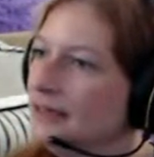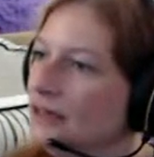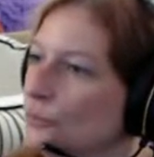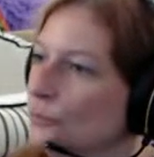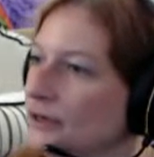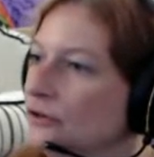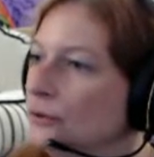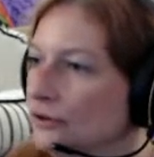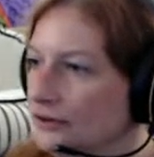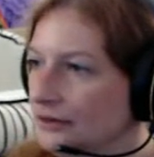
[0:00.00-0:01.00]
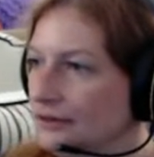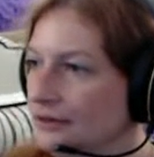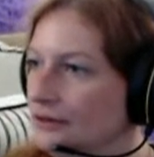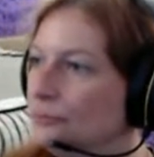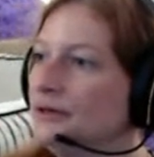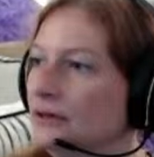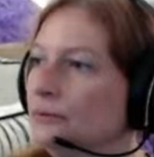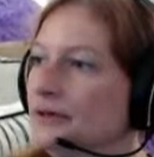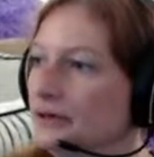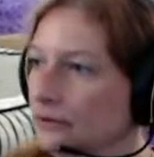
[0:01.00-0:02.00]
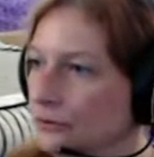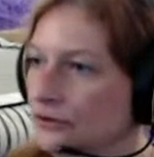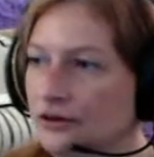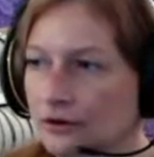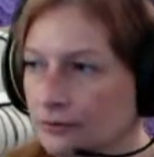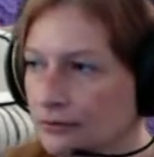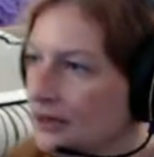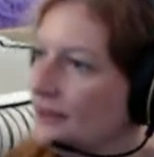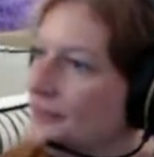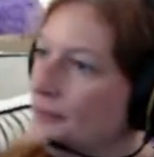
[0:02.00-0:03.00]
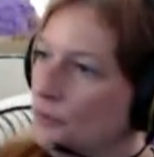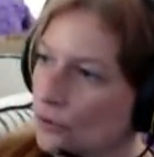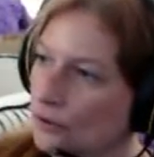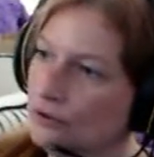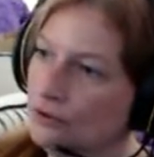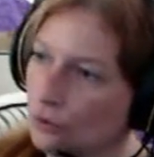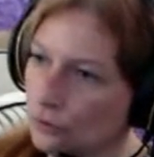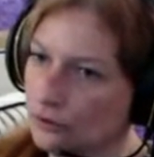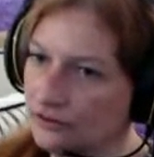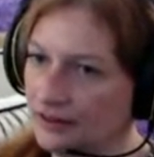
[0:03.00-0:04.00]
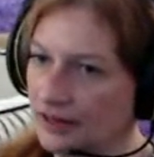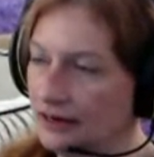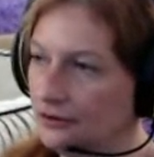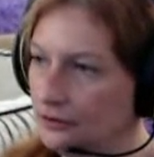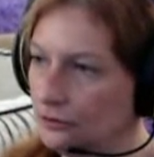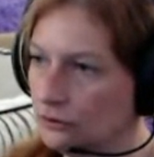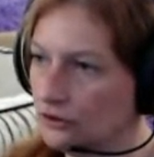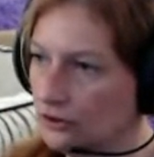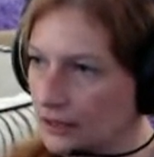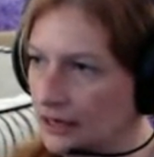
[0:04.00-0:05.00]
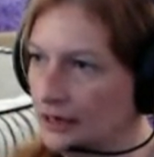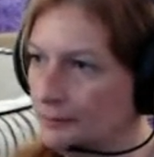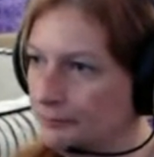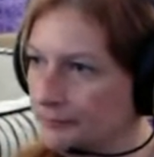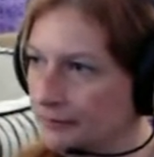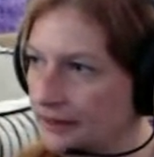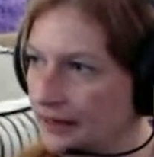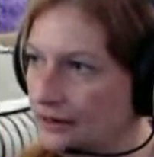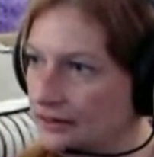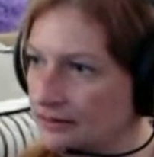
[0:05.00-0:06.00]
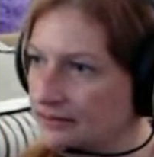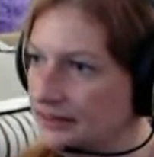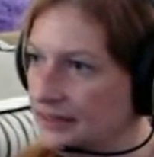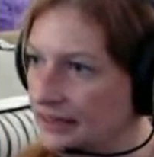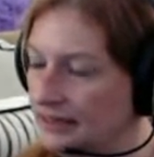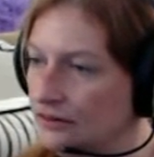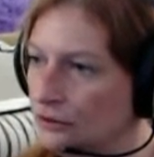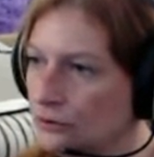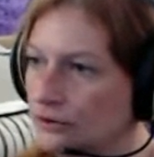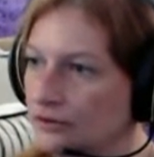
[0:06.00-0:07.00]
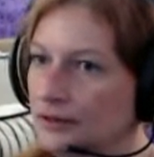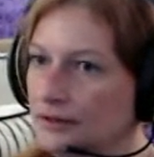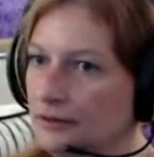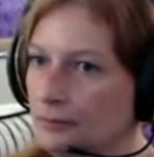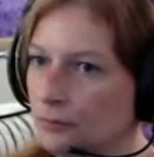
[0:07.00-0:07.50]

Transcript: Real gold. Real gold. No, the more gold, the higher the gold carats in the gold, the